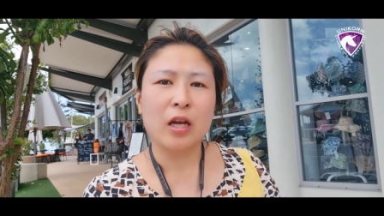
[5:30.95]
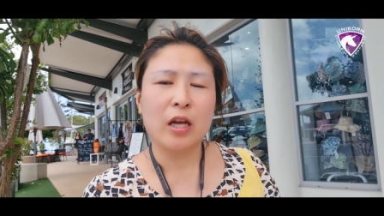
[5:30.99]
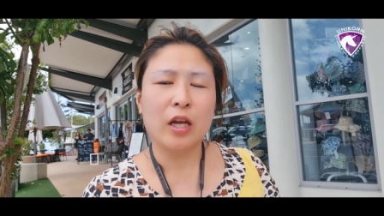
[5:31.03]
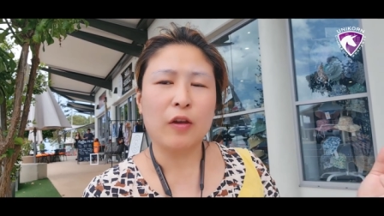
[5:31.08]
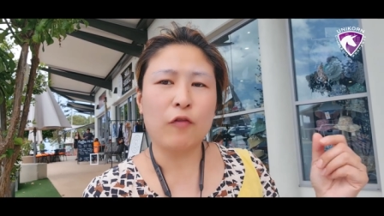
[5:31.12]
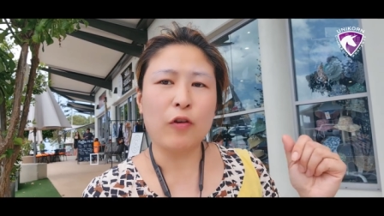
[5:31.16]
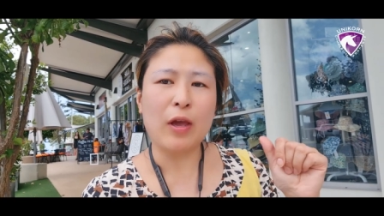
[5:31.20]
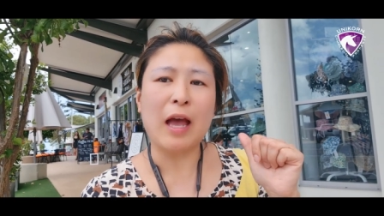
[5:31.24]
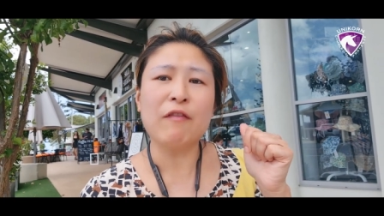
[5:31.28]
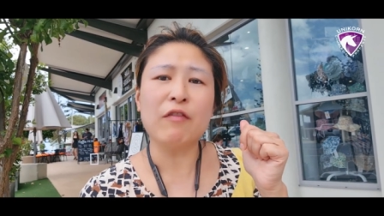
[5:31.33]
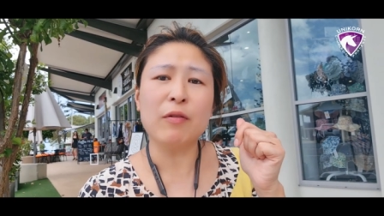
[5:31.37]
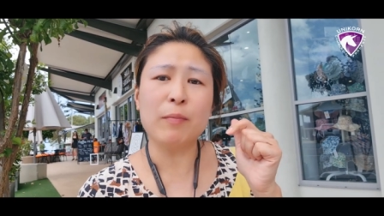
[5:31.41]

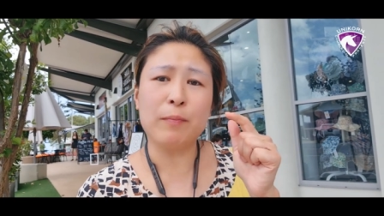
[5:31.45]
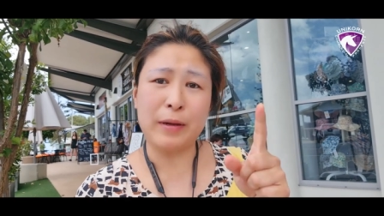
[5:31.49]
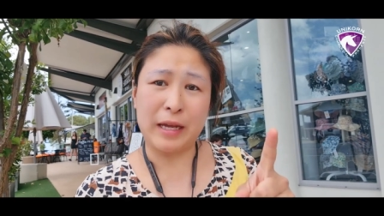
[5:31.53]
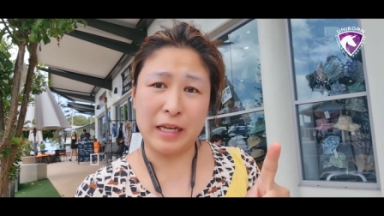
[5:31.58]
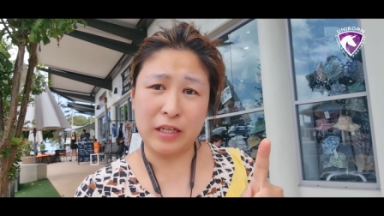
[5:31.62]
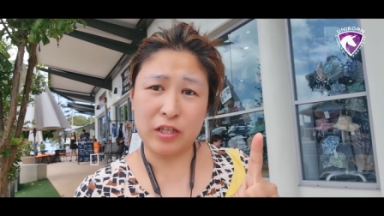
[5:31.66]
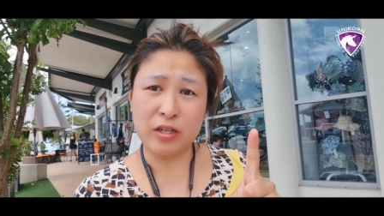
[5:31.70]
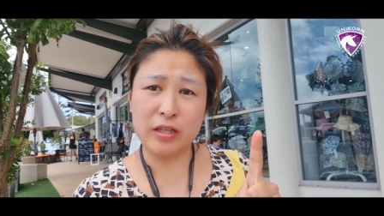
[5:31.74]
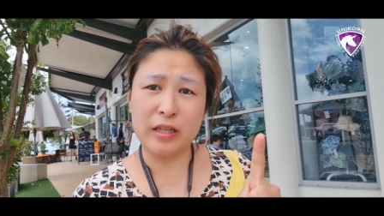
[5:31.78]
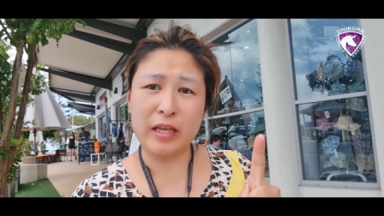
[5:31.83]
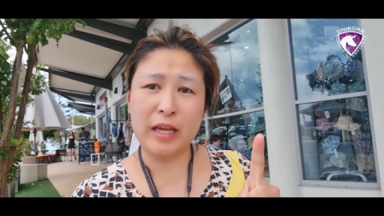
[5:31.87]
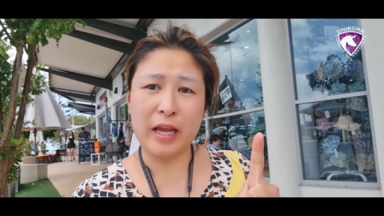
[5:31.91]
If you haven't
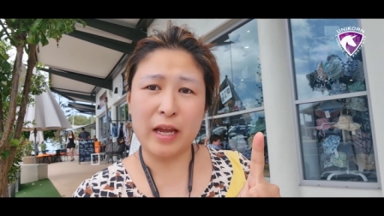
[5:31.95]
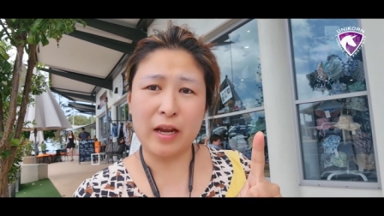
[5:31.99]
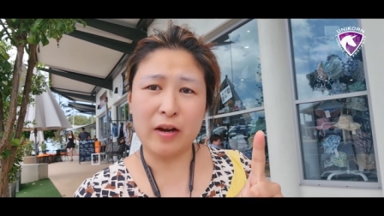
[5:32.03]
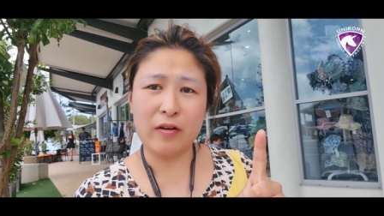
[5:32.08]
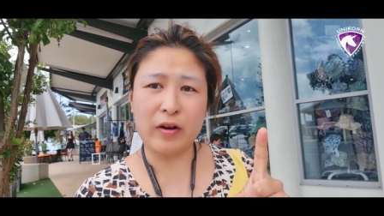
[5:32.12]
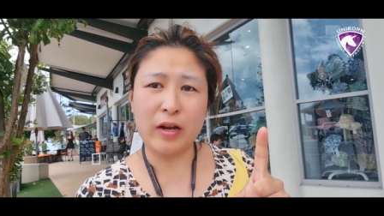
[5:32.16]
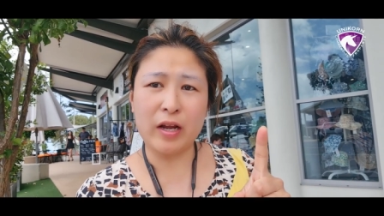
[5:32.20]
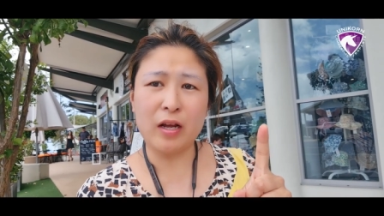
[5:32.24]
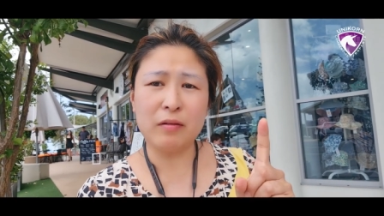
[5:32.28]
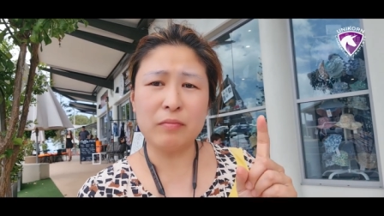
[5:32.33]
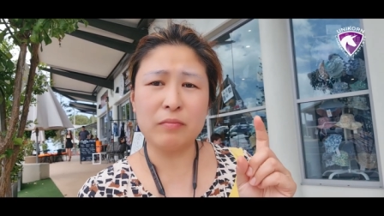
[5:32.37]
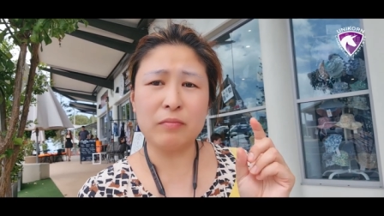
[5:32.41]
been to the
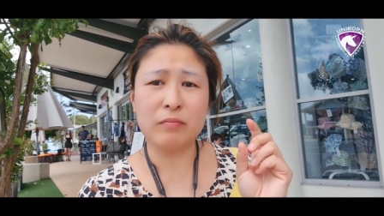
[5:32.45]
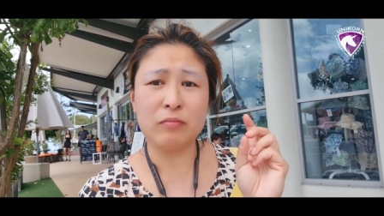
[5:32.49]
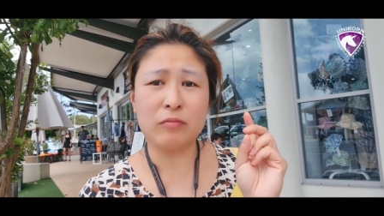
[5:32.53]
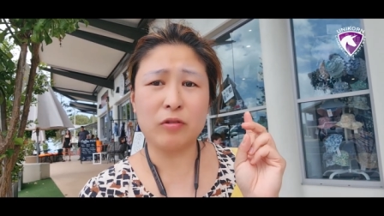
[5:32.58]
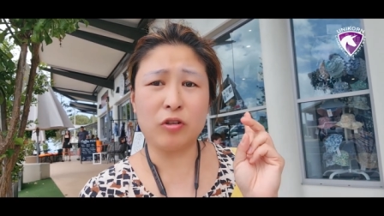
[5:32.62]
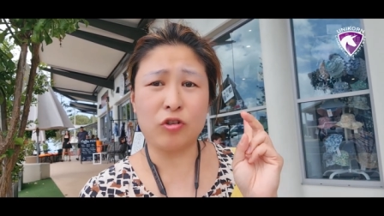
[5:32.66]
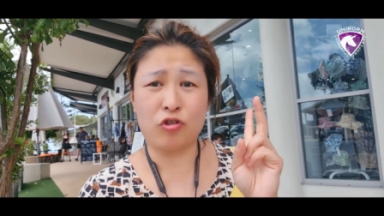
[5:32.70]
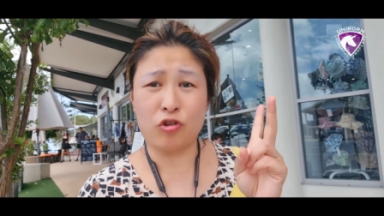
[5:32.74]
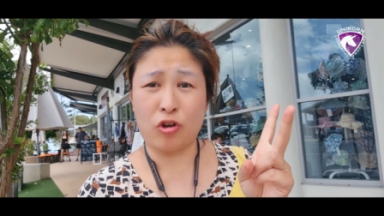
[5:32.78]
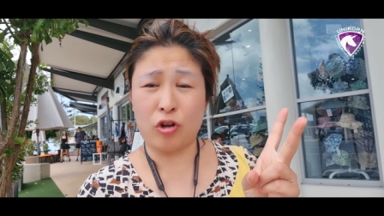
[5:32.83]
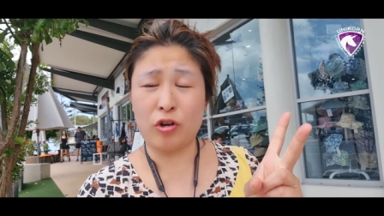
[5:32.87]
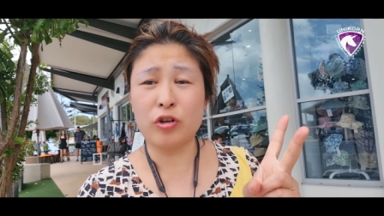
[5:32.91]
area,
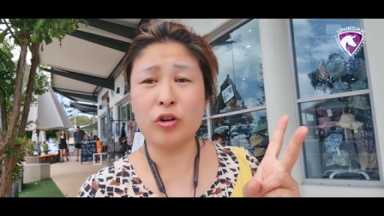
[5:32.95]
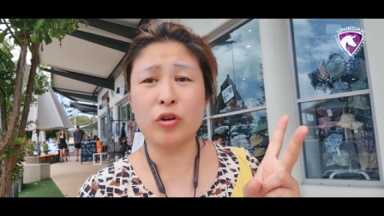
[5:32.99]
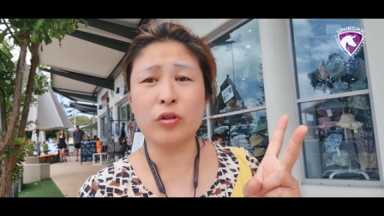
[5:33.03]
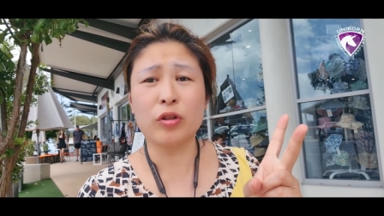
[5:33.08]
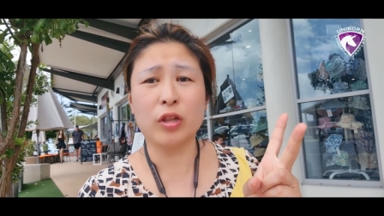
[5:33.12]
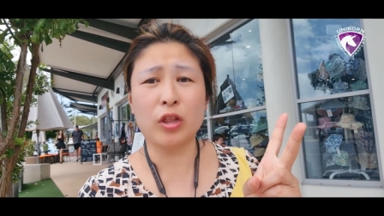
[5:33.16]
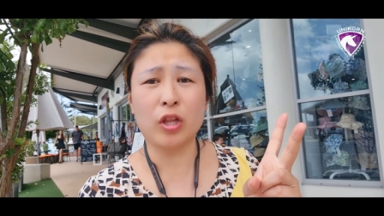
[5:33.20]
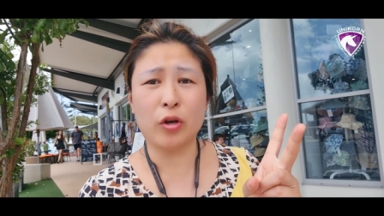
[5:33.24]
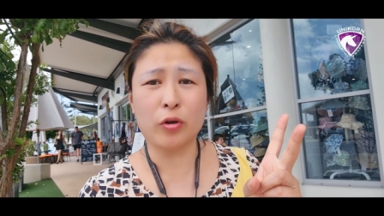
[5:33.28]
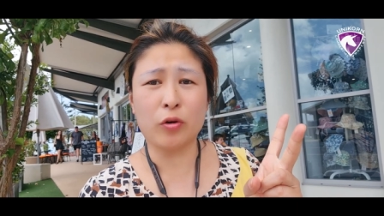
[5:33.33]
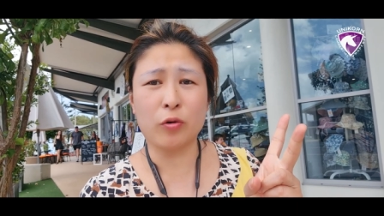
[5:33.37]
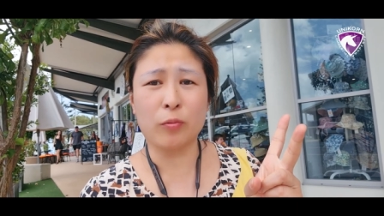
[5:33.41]
you don't know
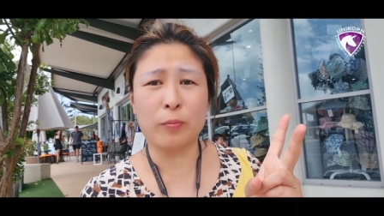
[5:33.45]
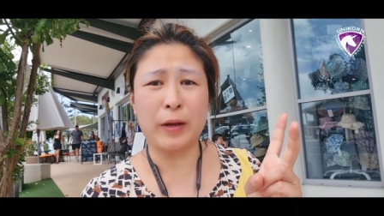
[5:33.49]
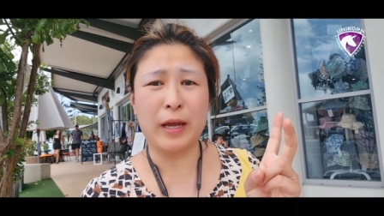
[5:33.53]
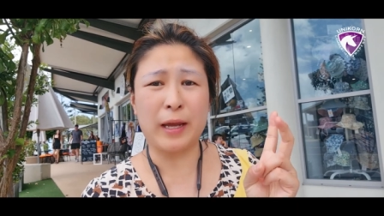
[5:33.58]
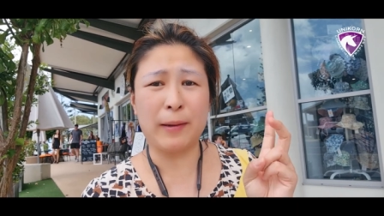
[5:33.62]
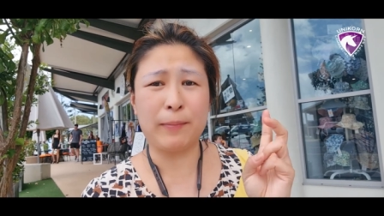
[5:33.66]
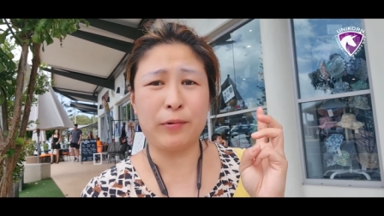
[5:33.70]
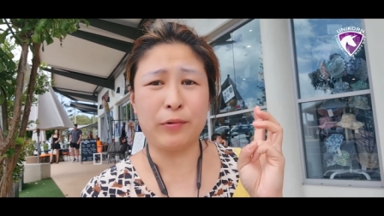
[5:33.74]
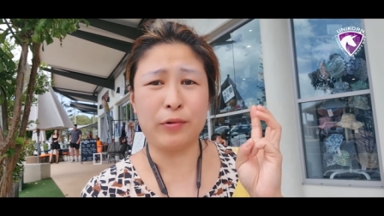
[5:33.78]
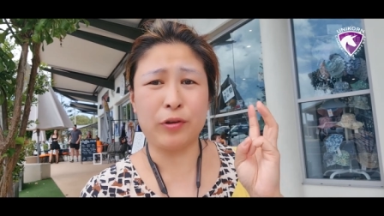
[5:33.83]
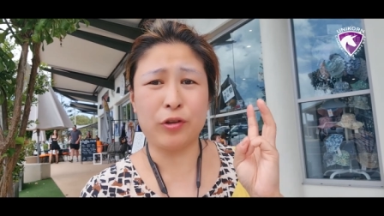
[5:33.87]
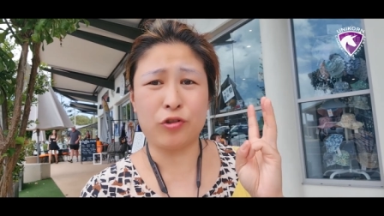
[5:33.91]
the local
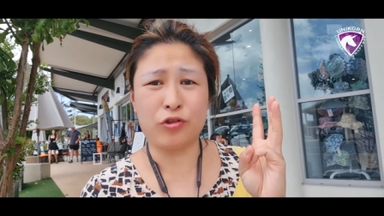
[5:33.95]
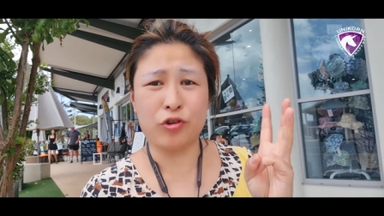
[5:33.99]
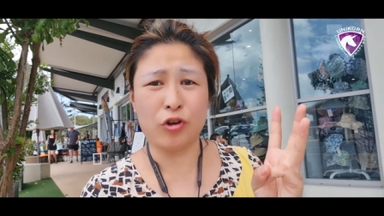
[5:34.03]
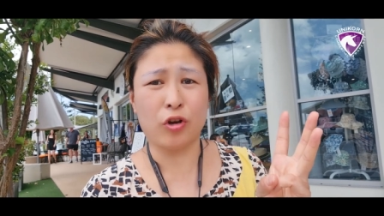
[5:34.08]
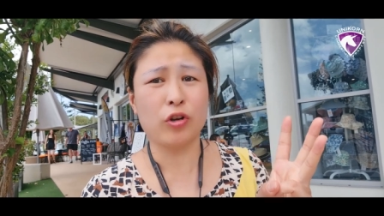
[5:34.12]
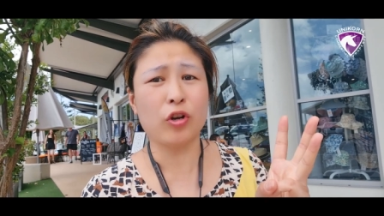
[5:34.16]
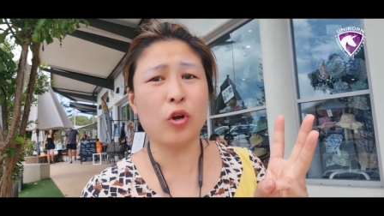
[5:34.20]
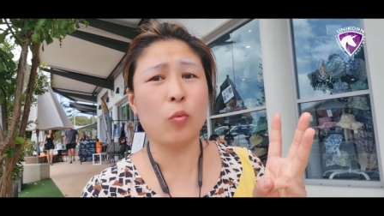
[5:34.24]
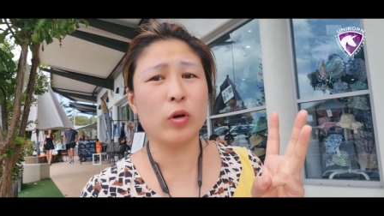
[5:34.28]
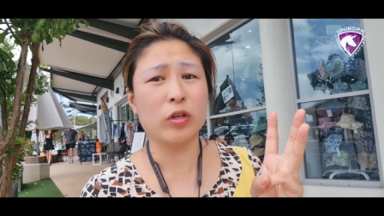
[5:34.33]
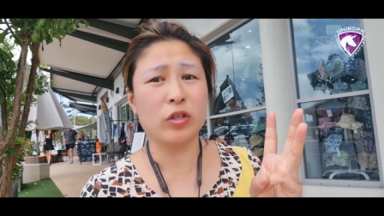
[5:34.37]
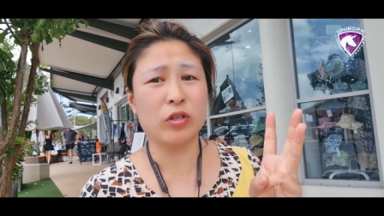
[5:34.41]
people, you
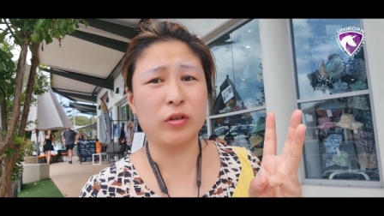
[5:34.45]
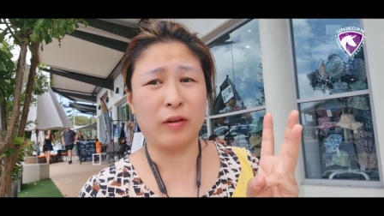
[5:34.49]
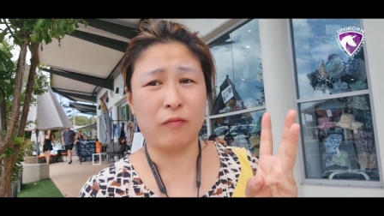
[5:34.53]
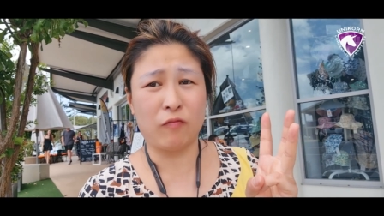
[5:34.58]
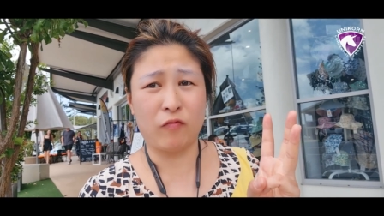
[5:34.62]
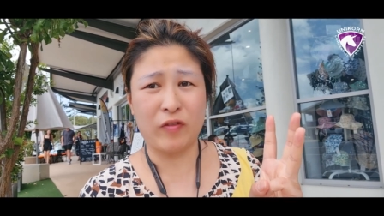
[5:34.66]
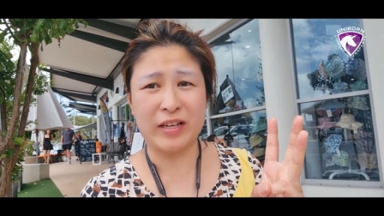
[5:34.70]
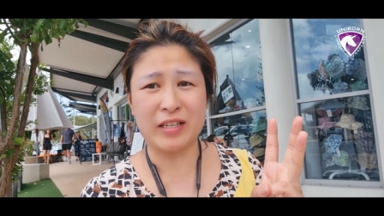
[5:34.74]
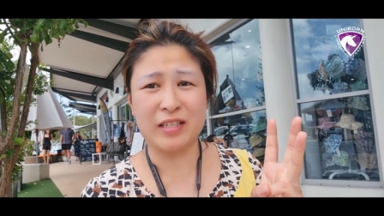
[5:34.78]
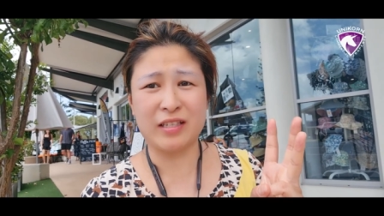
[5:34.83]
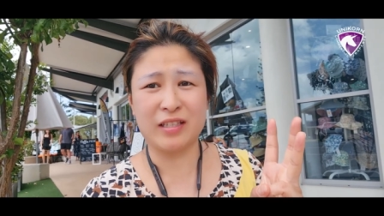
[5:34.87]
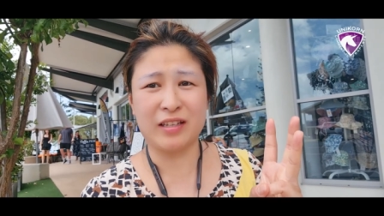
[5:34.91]
don't know what to
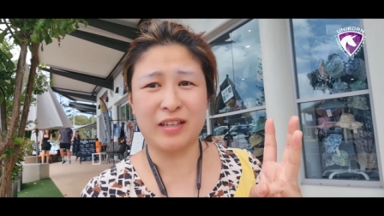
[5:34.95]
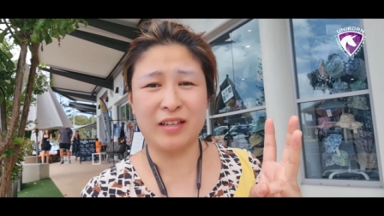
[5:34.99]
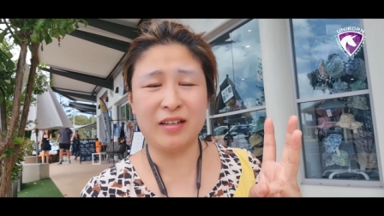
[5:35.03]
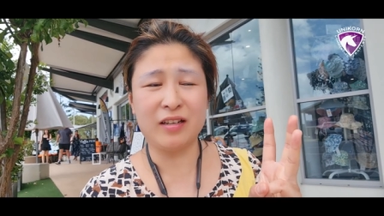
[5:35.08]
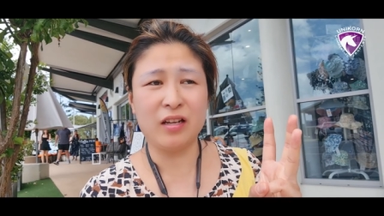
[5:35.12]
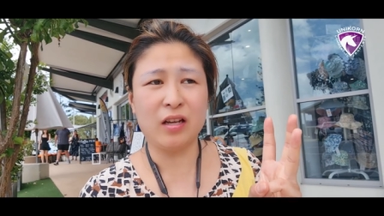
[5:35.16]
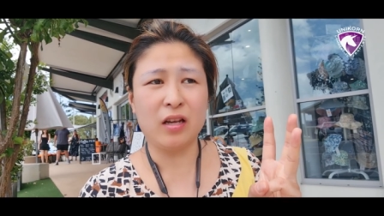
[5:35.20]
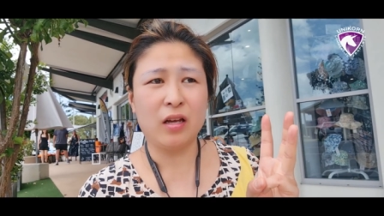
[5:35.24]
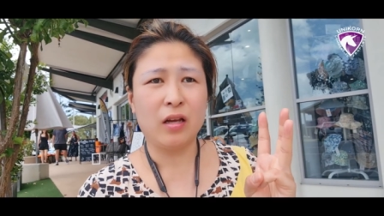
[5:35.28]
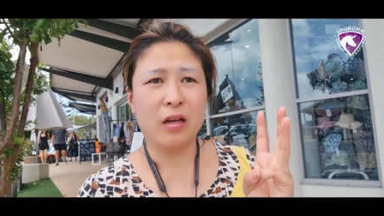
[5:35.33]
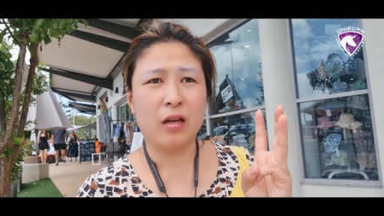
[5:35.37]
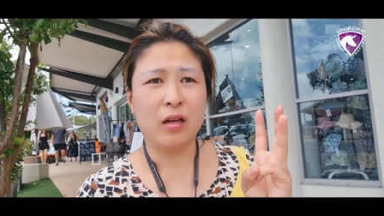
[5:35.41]
invest in,